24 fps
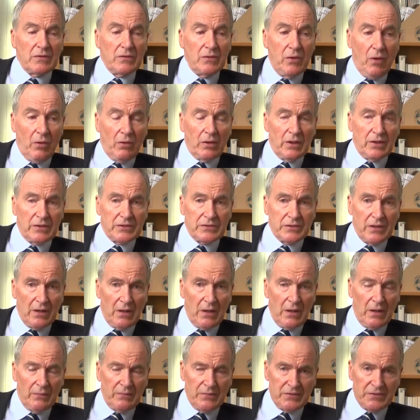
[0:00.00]

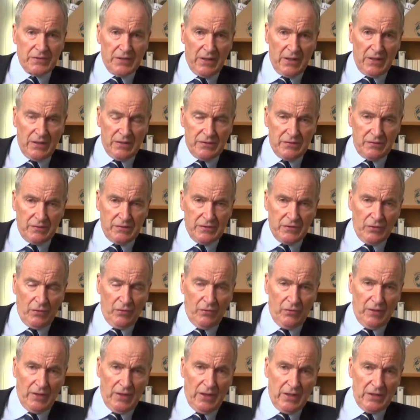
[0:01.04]
longer-term studies of
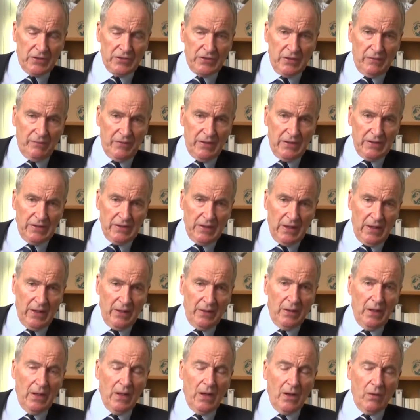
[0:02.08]
salt reduction have been
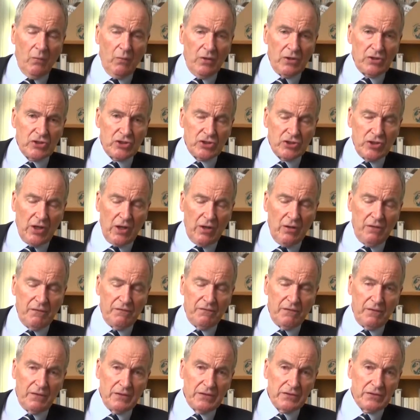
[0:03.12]
done, which show
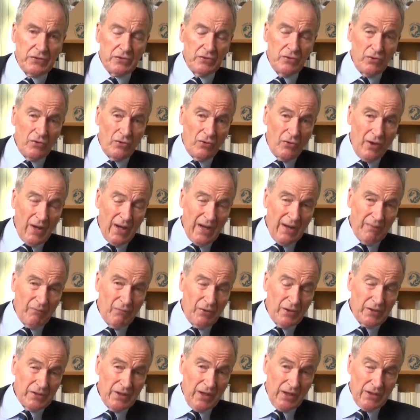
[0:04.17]
for a 2-gram
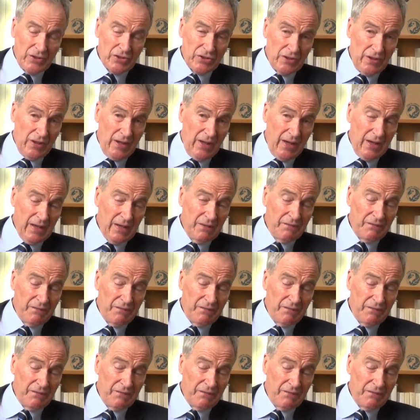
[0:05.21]
reduction, i.e.